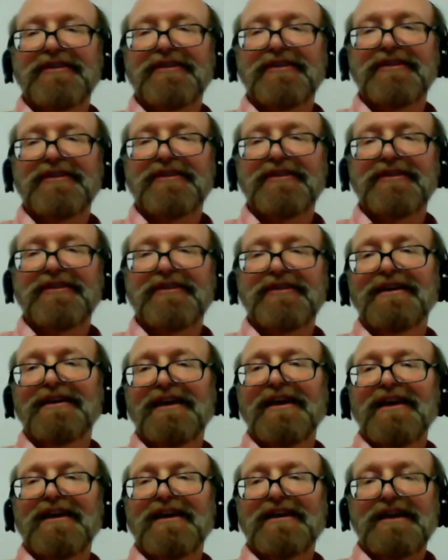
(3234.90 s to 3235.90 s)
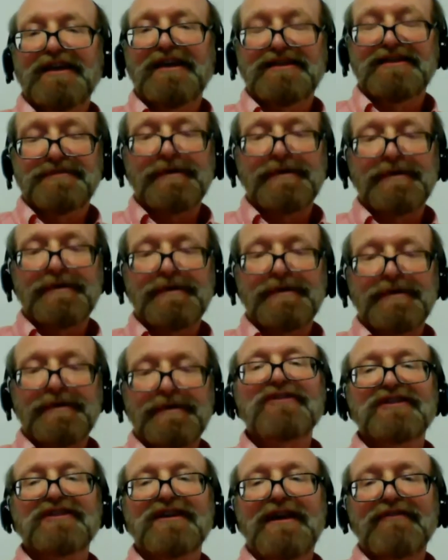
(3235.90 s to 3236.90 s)
I think it's been a
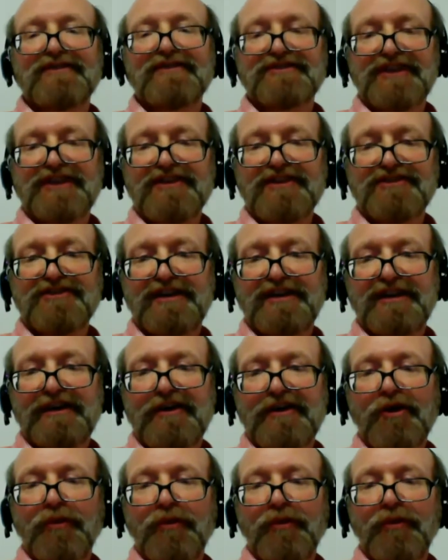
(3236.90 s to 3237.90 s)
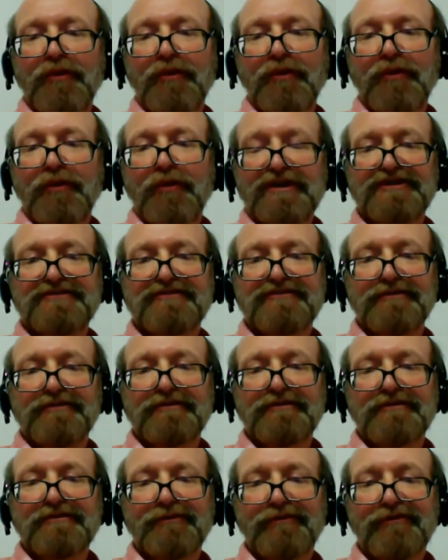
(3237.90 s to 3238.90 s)
very interesting conversation, and I know we could do
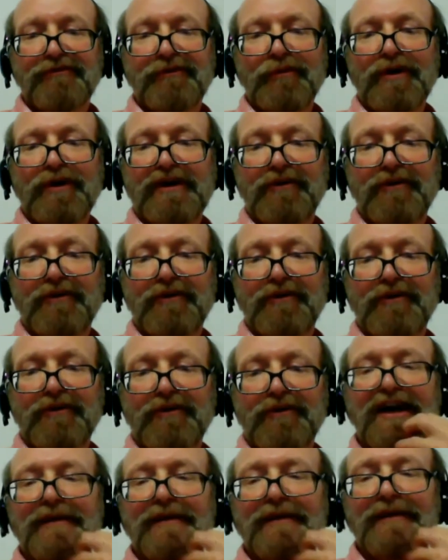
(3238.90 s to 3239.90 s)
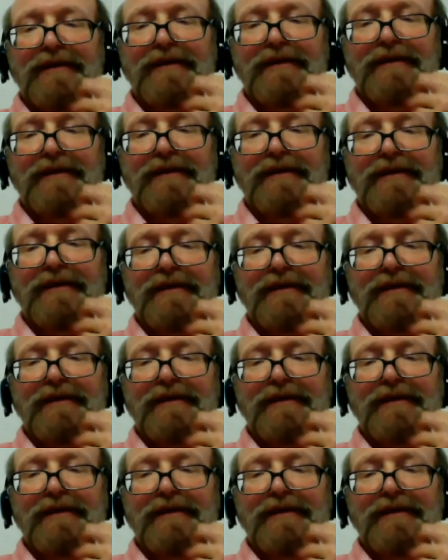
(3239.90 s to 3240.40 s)
this for quite a long time.